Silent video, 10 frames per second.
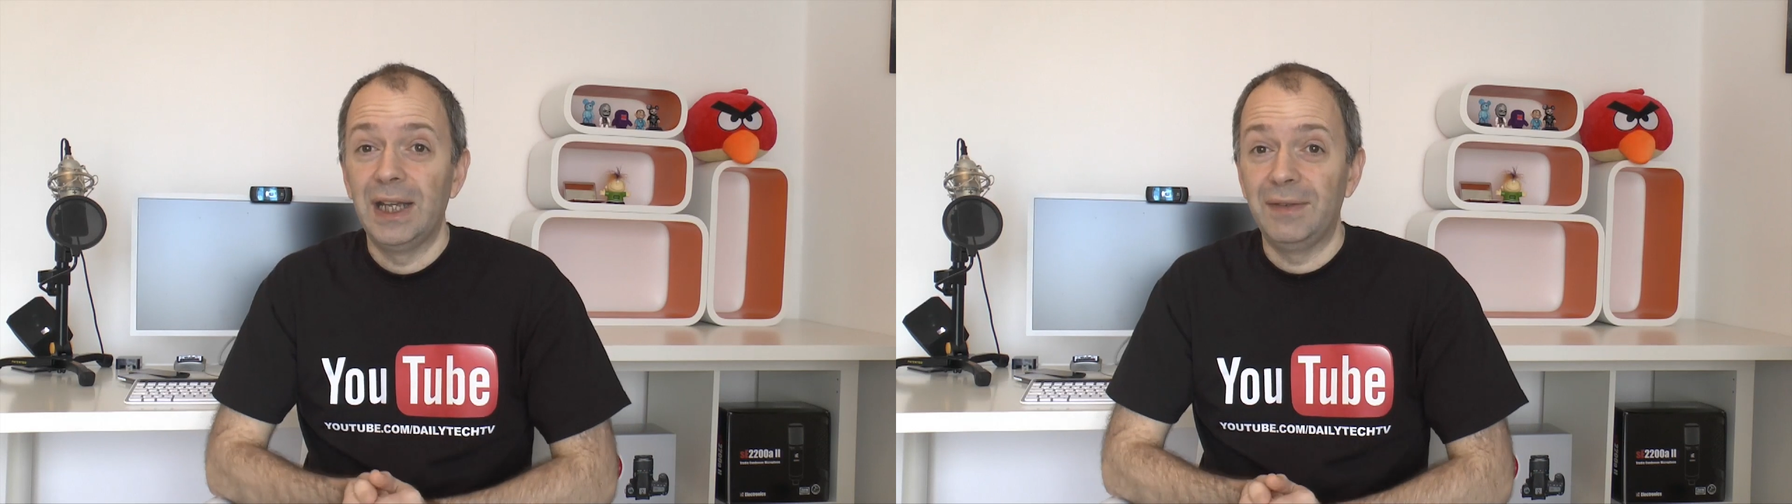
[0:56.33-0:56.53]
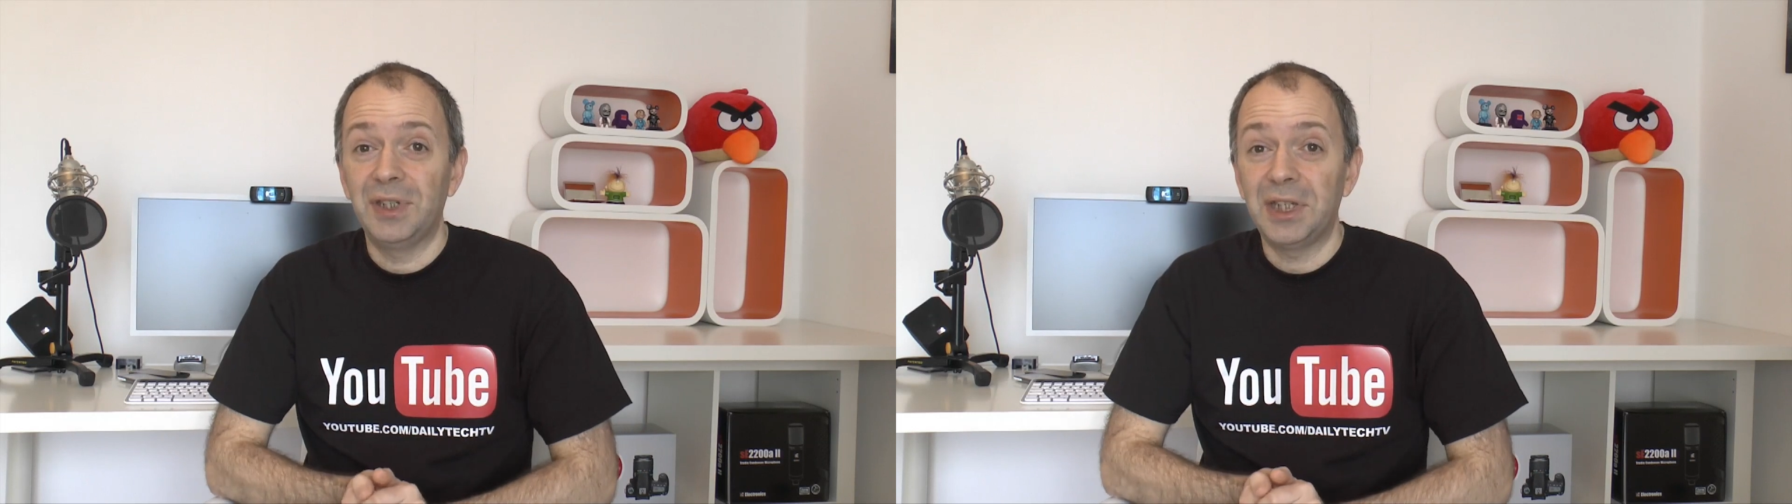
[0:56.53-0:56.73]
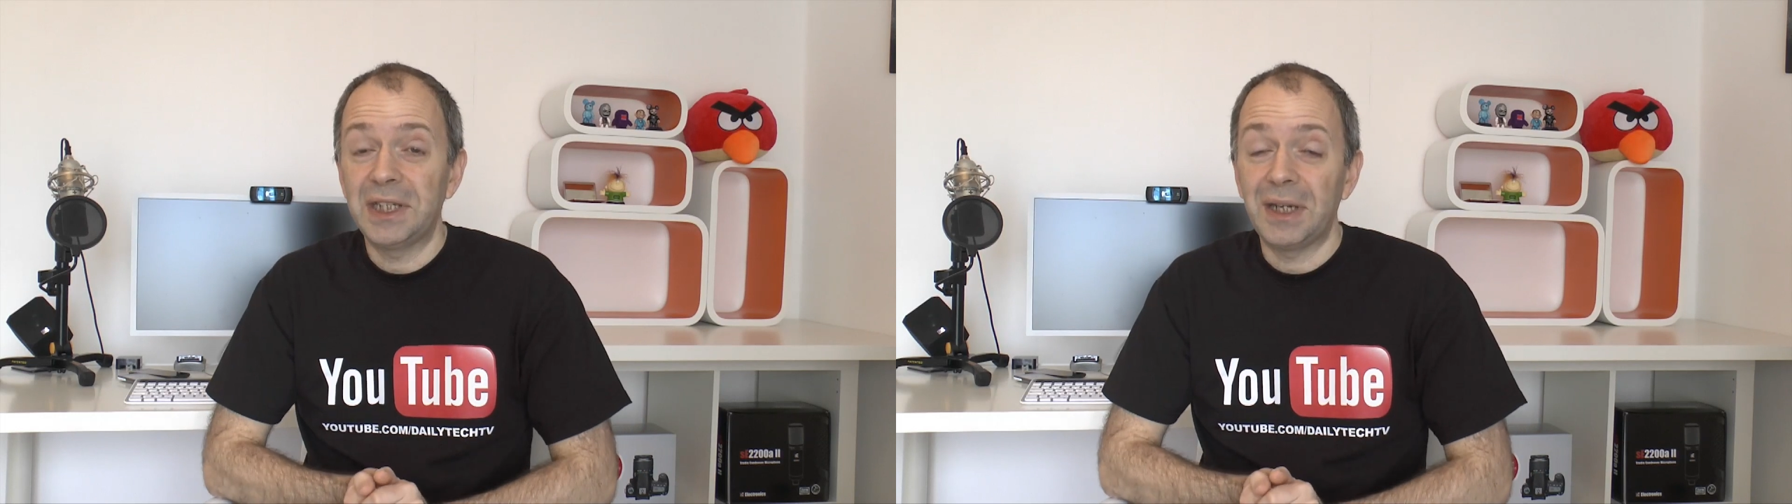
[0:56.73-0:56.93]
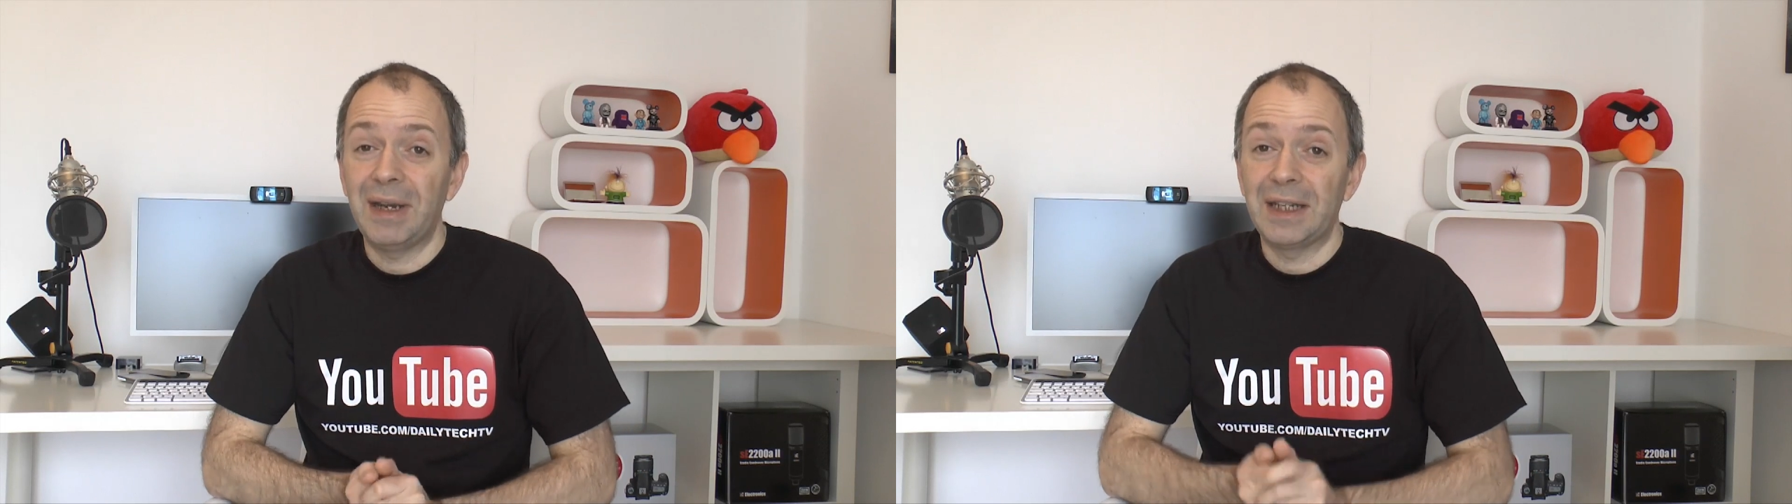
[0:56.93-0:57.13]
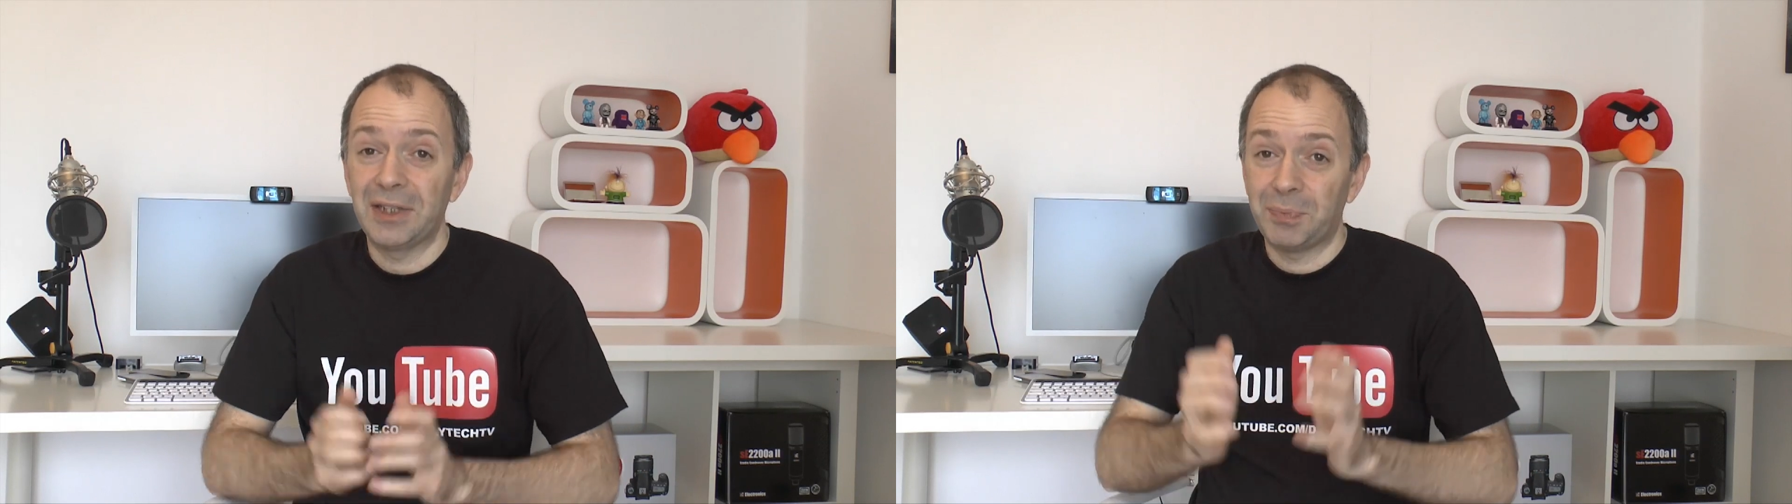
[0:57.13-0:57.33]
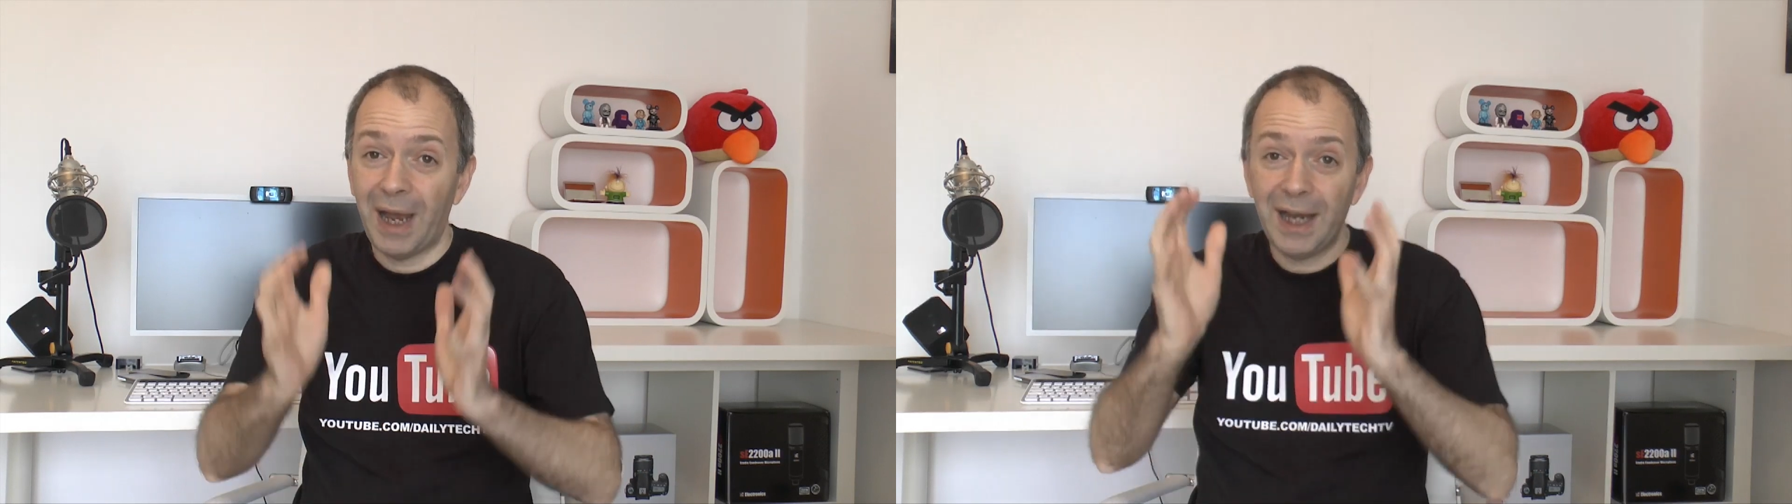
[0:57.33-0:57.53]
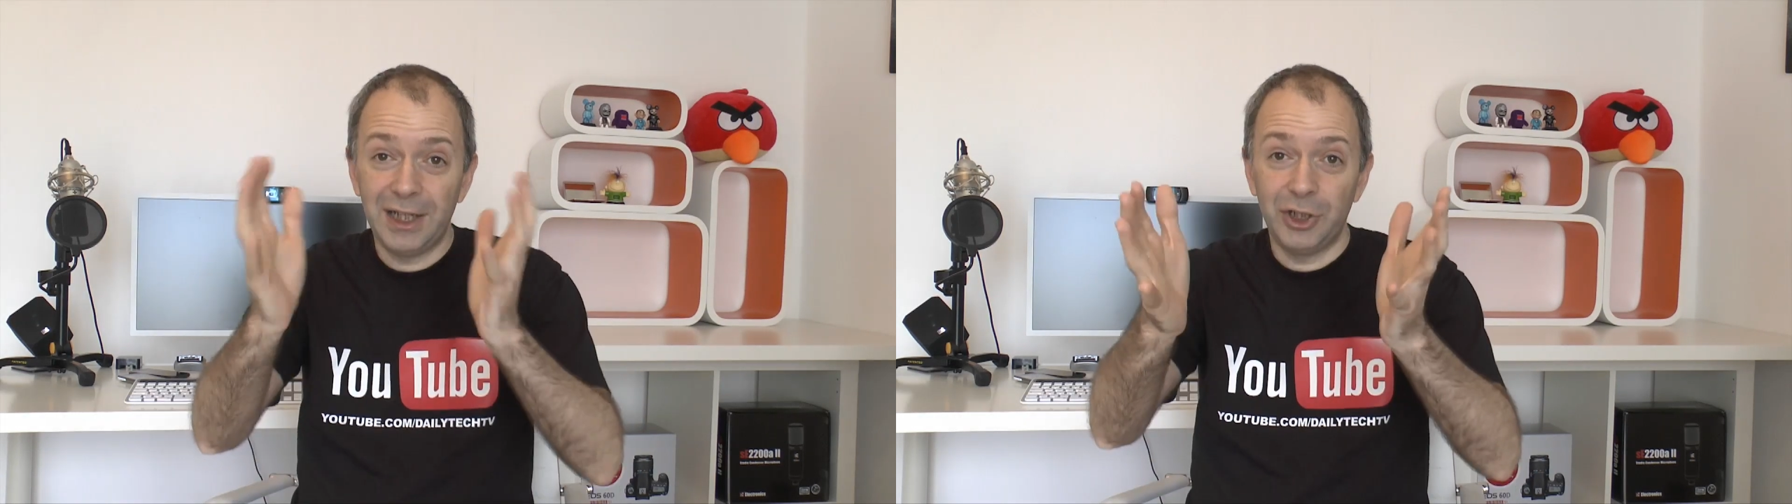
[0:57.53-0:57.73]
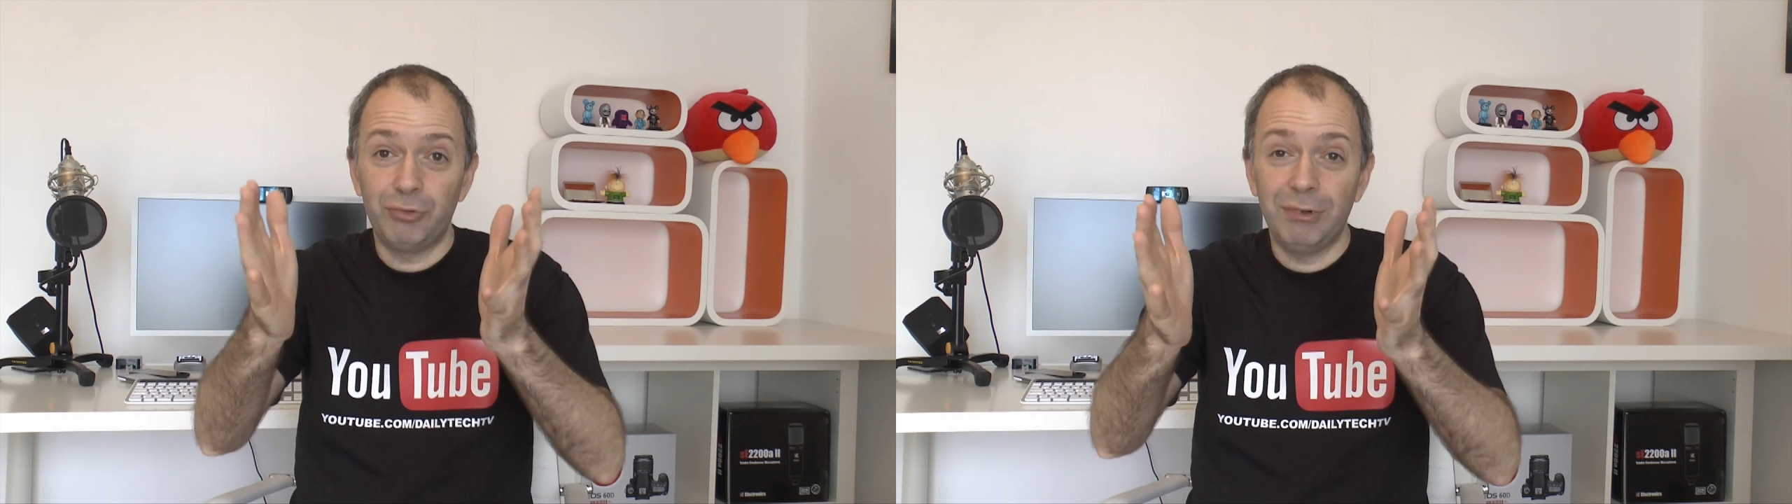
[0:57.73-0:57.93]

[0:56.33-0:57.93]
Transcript: if you see something that's packaged